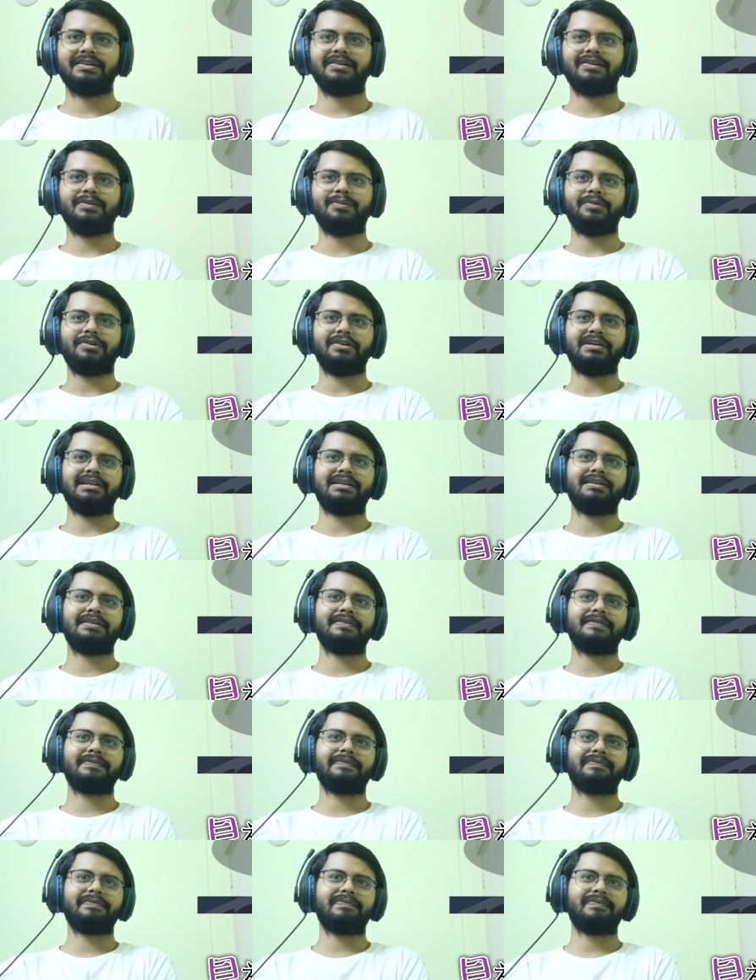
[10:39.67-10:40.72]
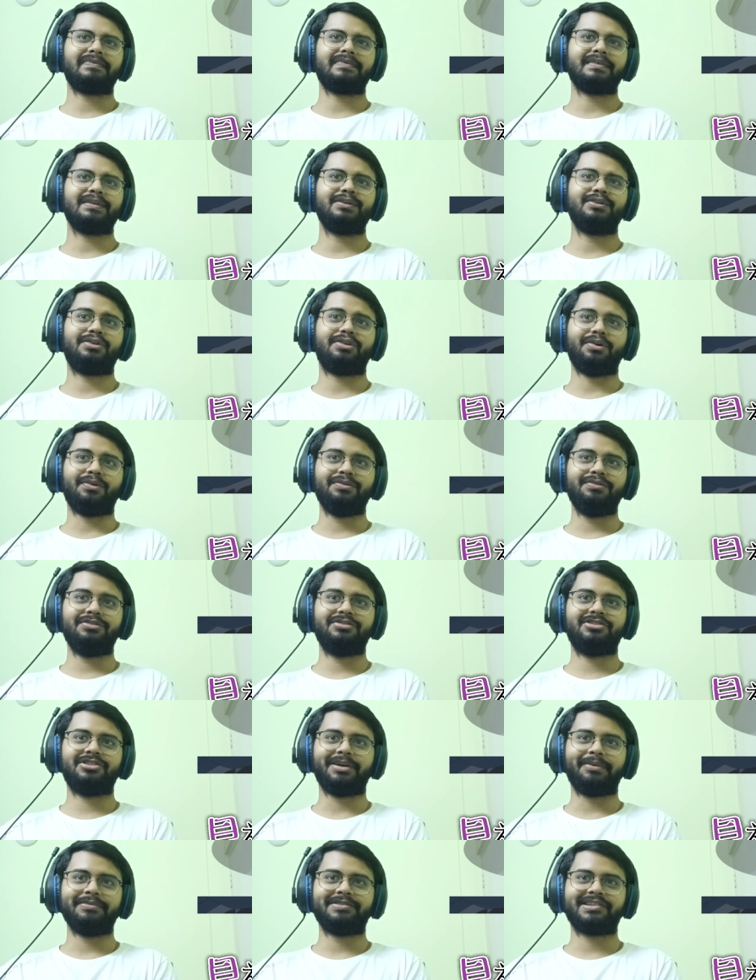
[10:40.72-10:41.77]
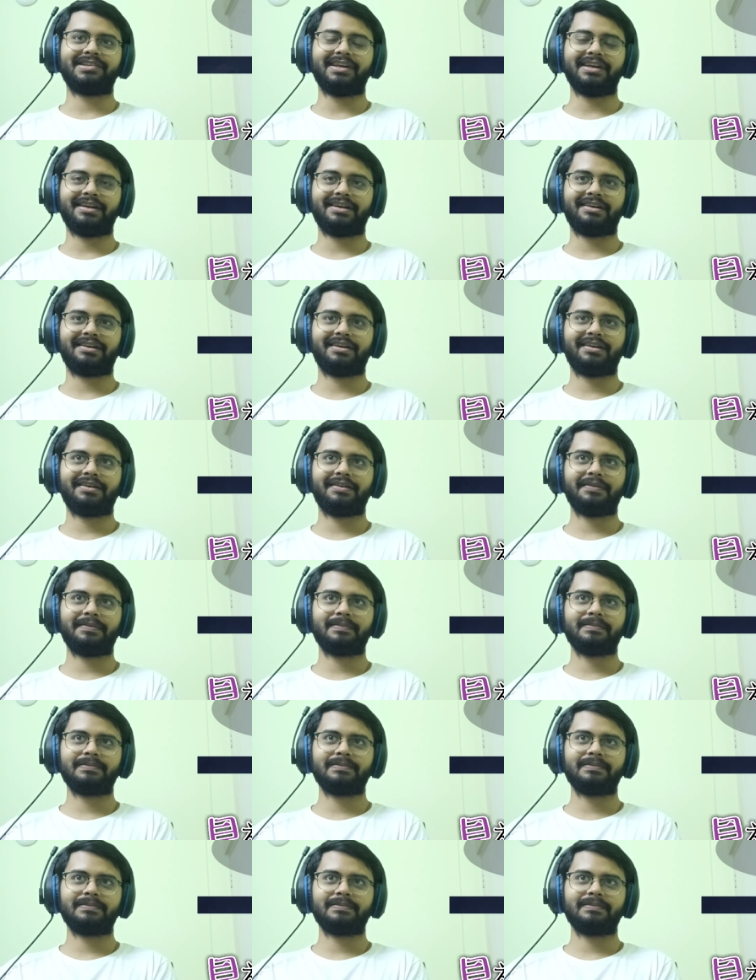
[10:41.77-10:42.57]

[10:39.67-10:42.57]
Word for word: Oh boy. Don't jump scare.